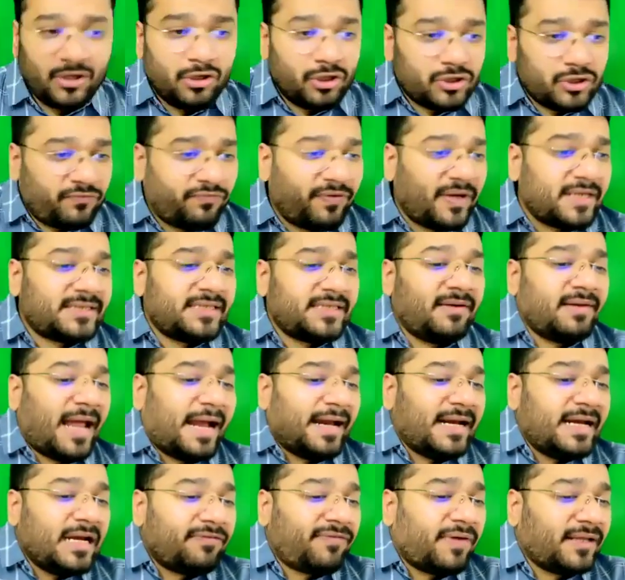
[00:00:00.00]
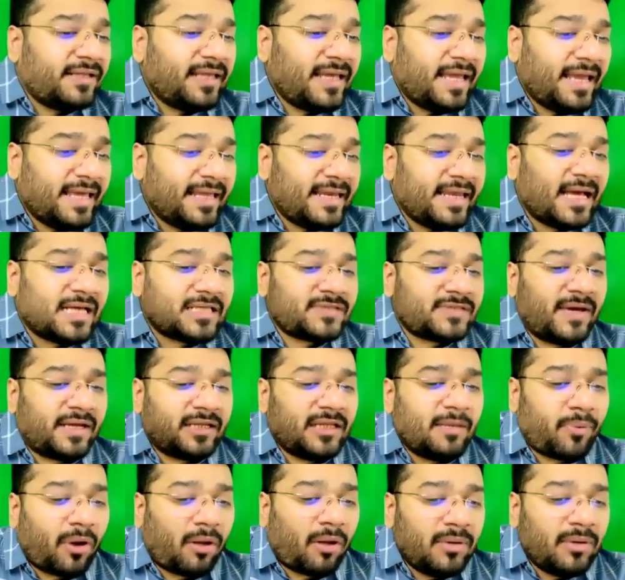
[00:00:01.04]
So first they will identify the areas where
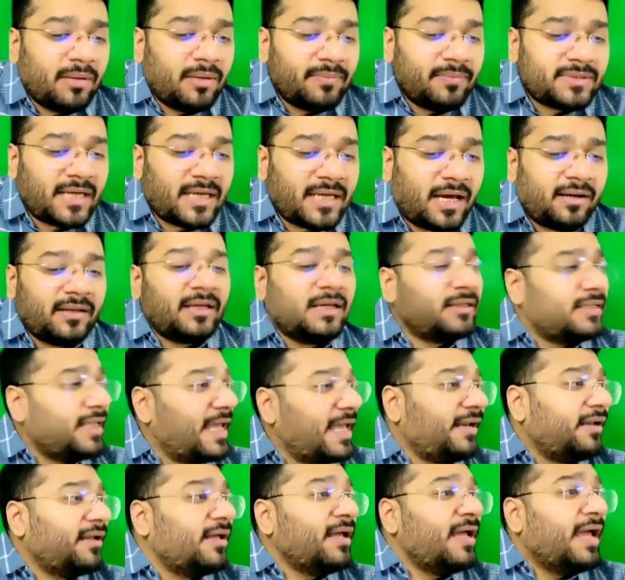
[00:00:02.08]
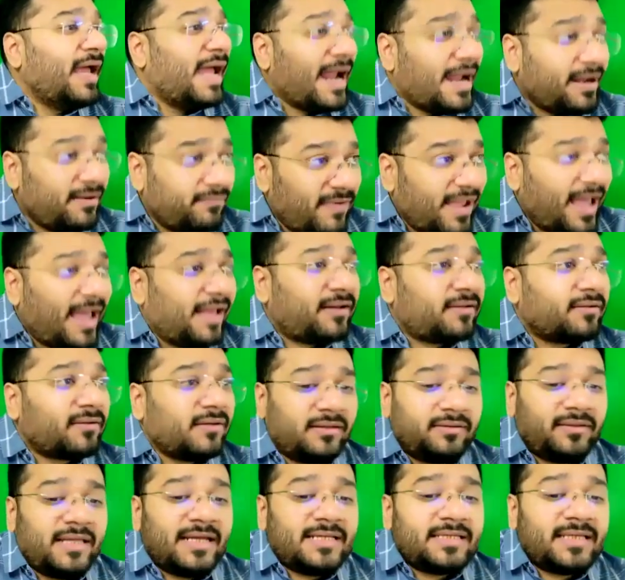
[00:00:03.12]
the problems are there and where
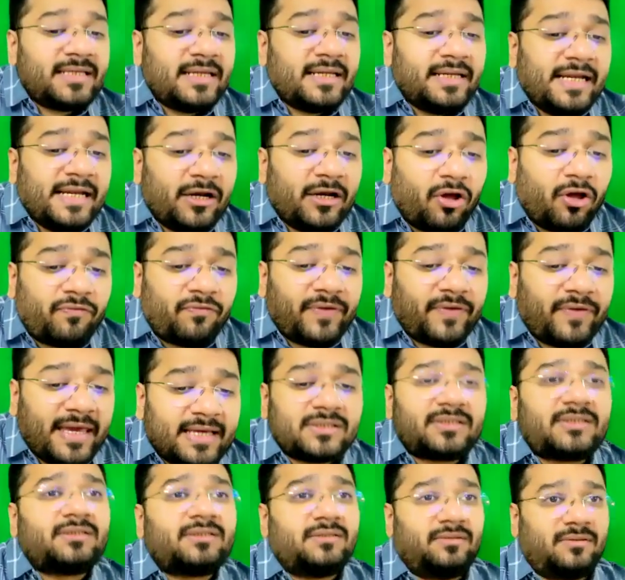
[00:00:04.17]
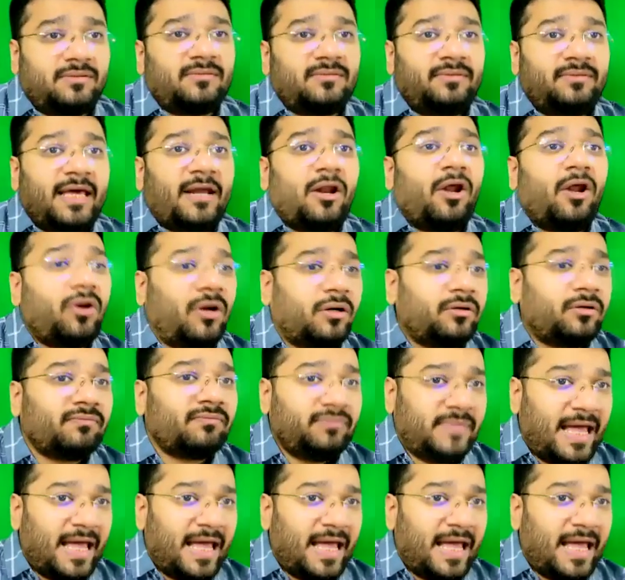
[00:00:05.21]
there is a need of AS is there or not.